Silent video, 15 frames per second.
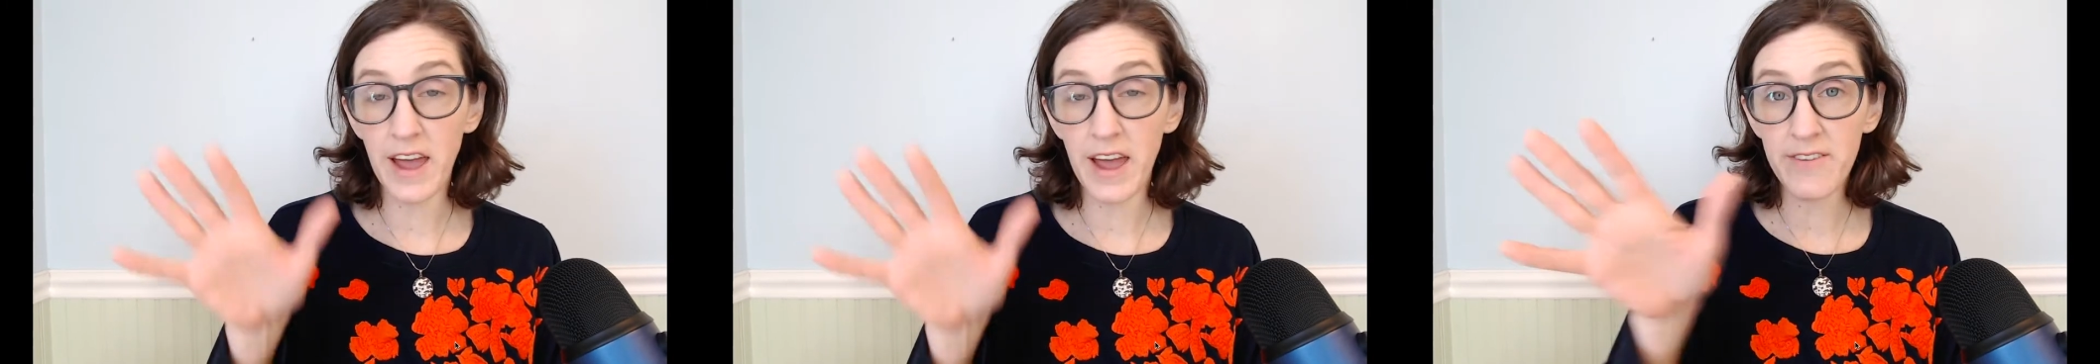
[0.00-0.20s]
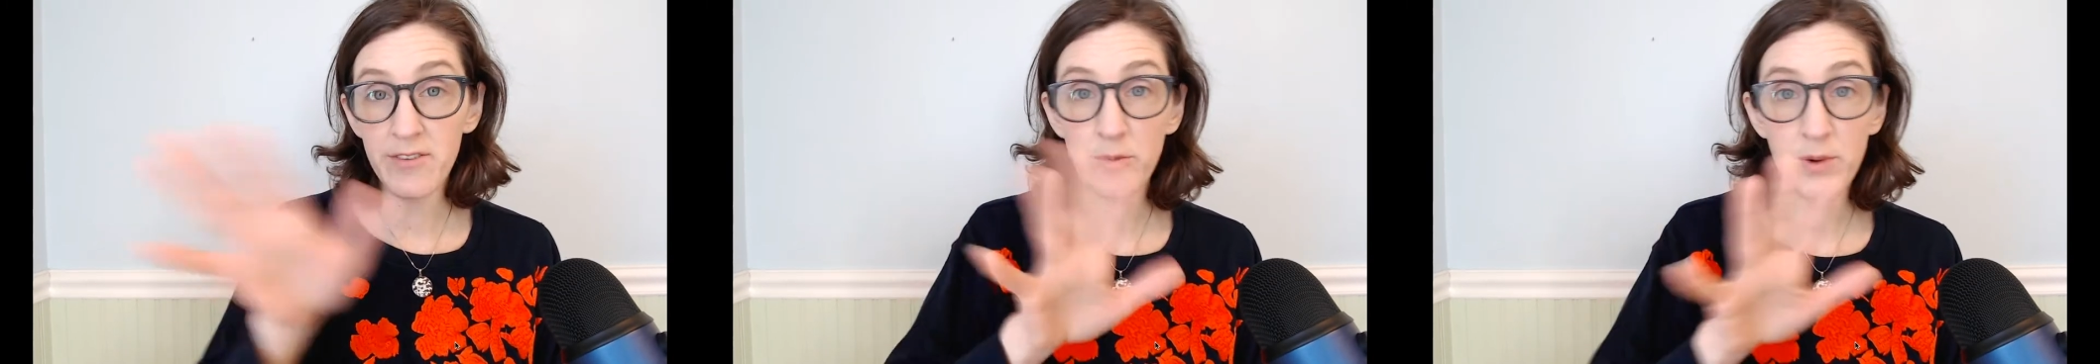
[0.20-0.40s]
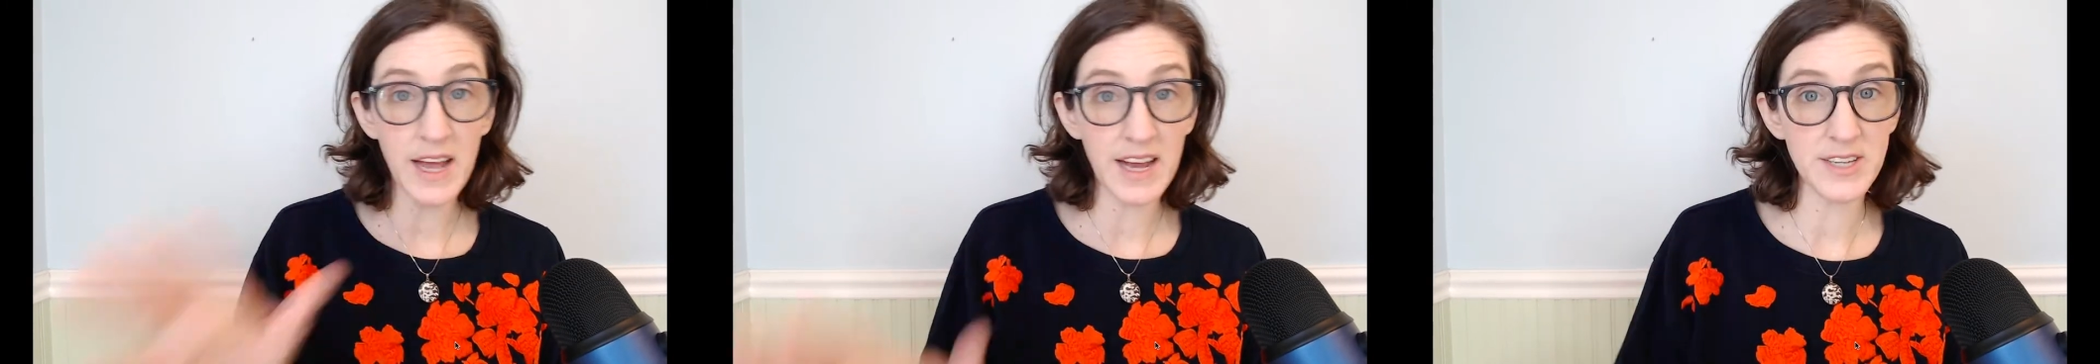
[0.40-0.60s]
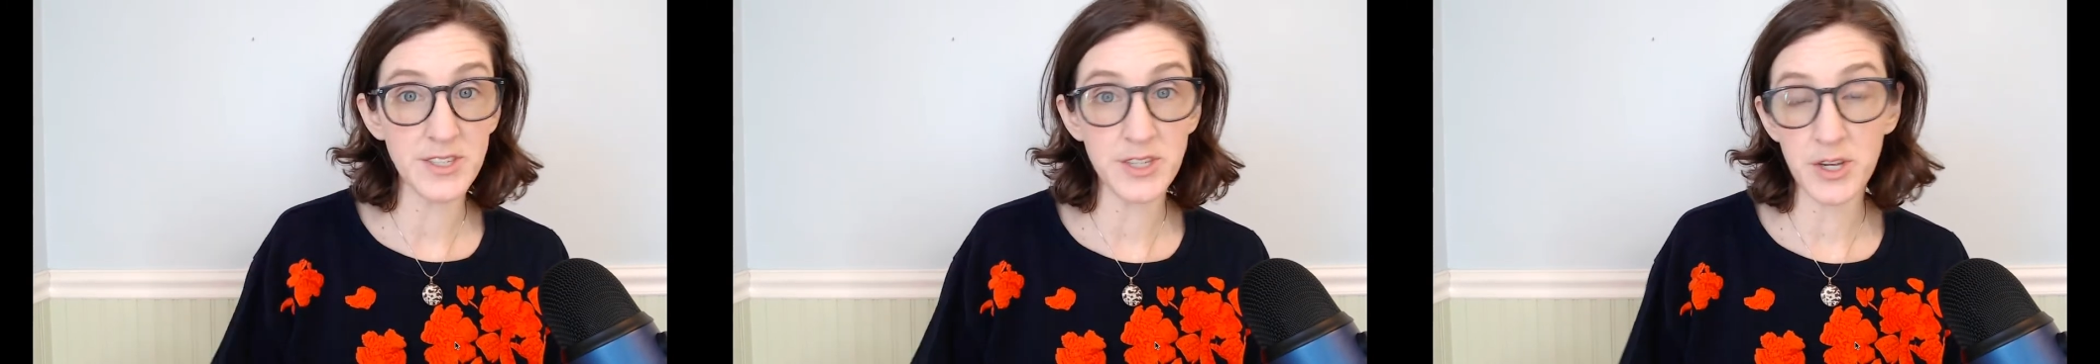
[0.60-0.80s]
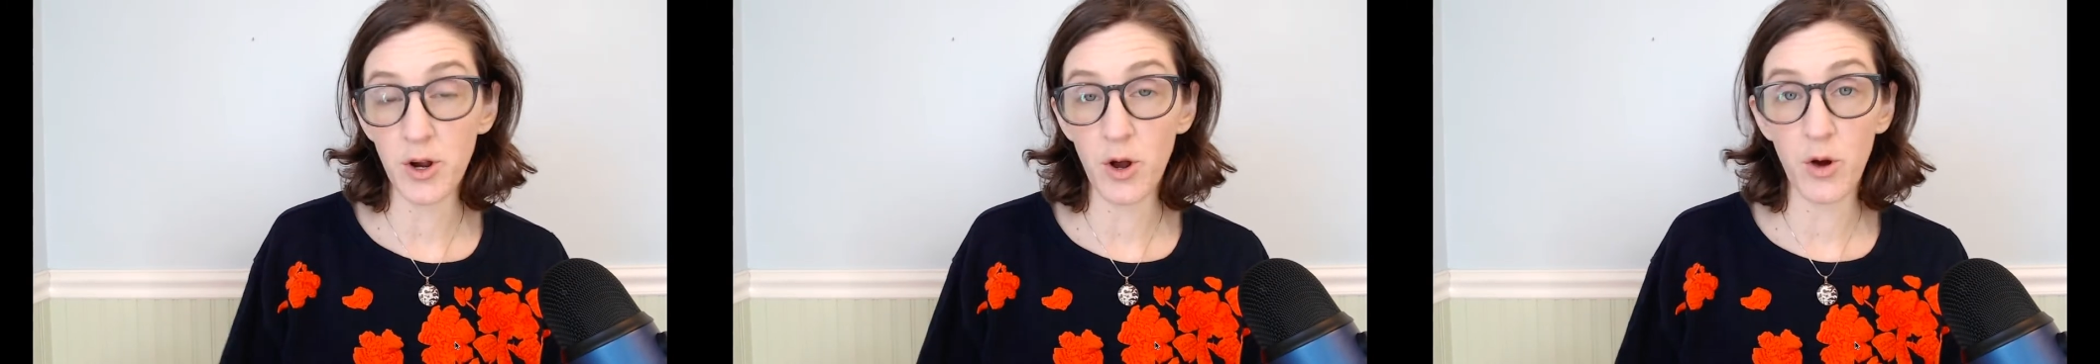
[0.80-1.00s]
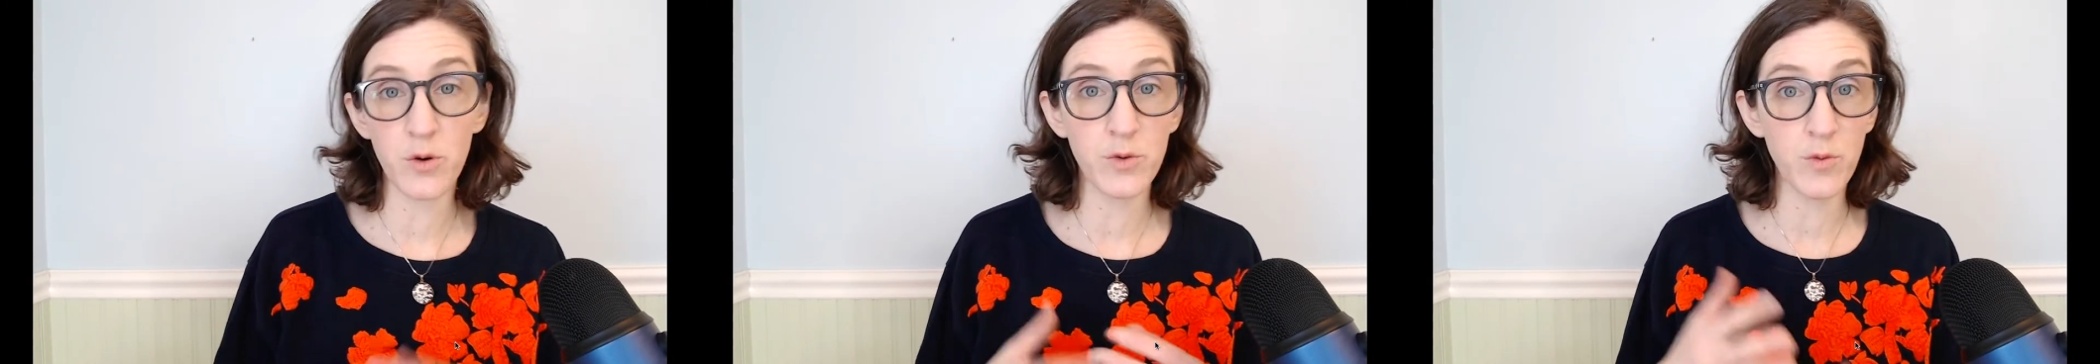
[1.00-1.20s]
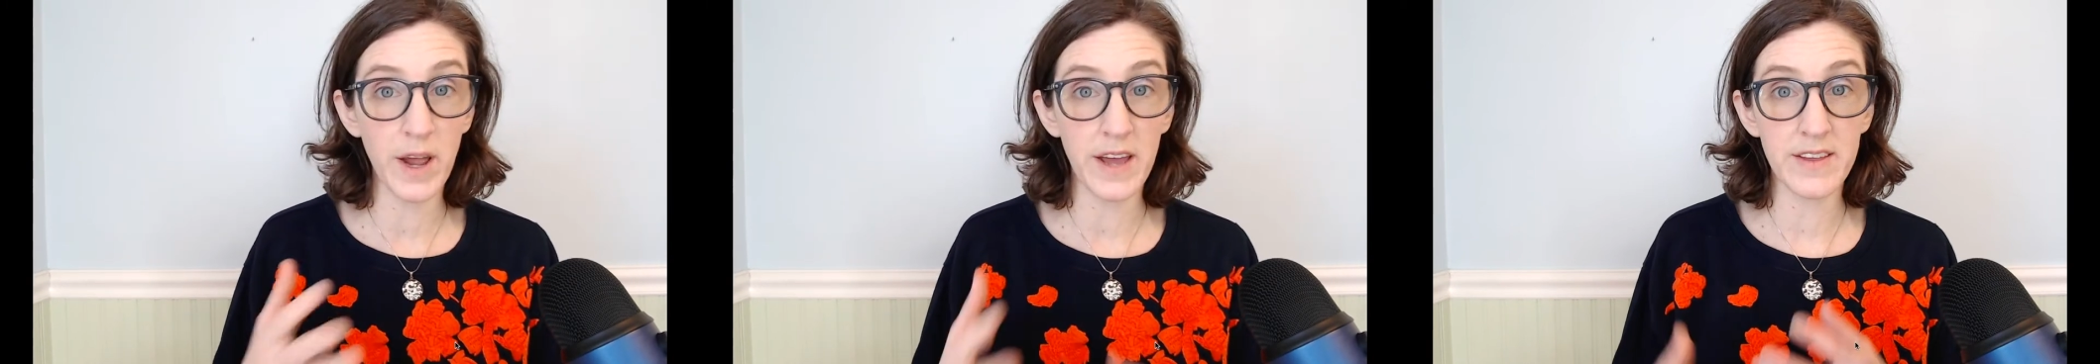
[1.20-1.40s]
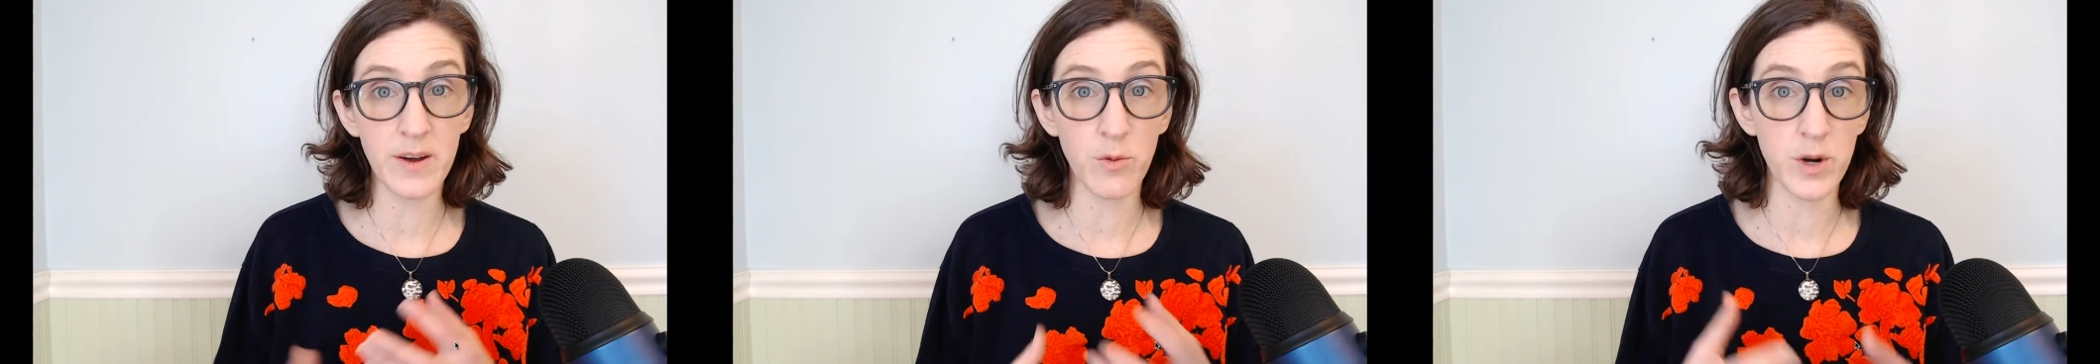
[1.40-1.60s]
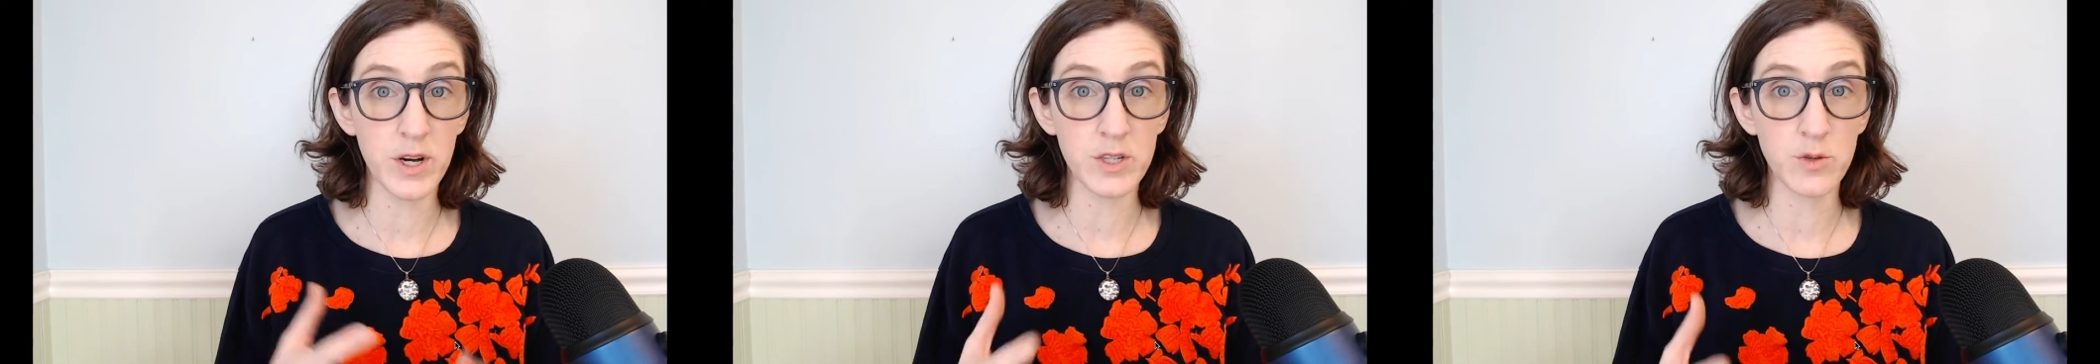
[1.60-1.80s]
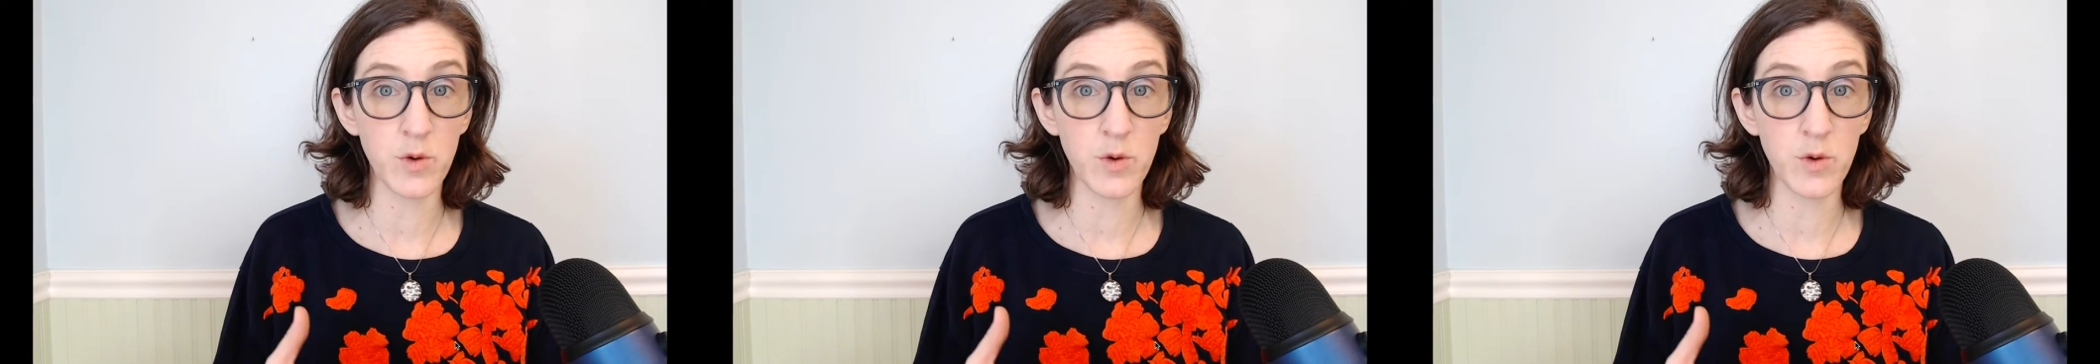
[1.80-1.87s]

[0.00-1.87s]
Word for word: Everyone has their own way that works